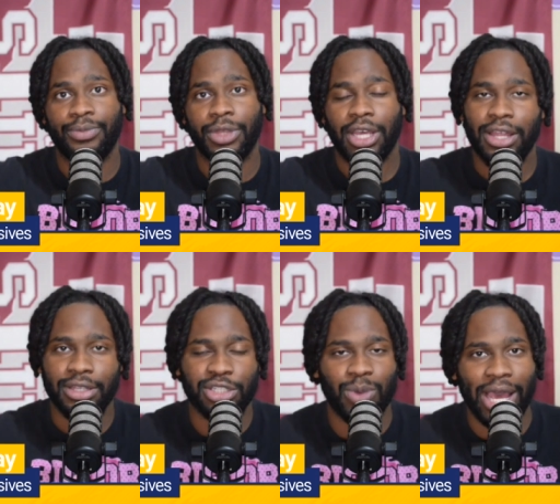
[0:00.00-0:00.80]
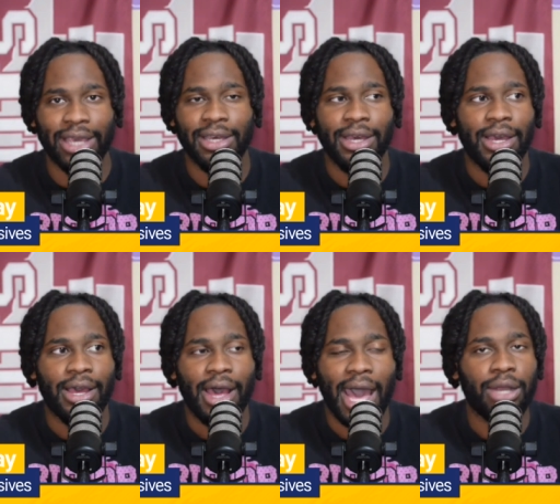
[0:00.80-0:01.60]
in the SWAC,
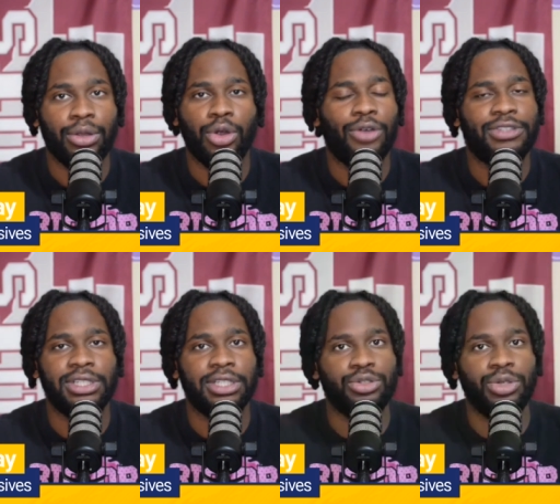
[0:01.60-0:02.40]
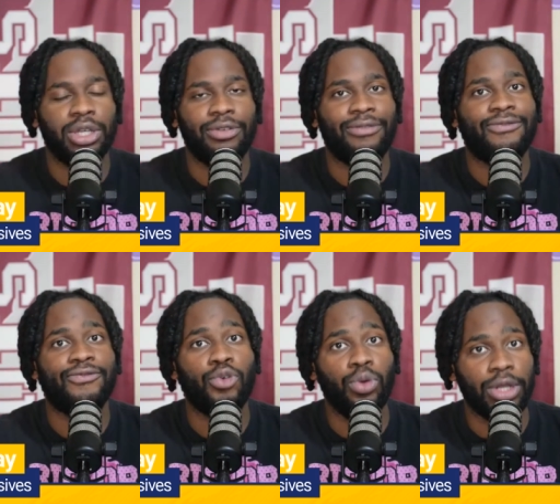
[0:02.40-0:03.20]
I don't know if TSU could have
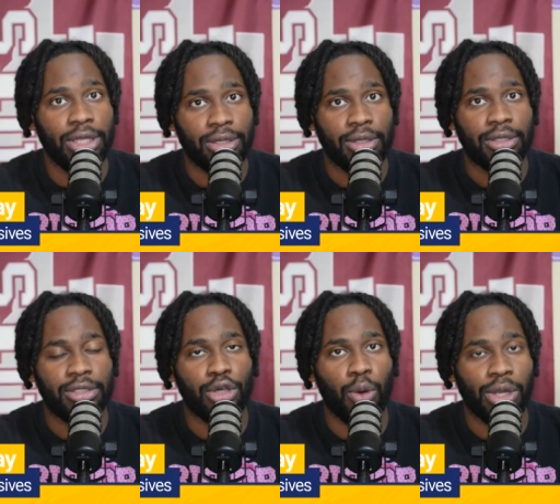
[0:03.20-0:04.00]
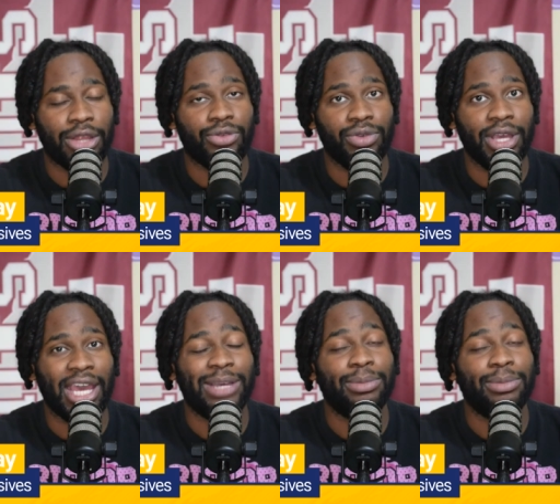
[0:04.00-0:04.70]
afforded to go on a 3-game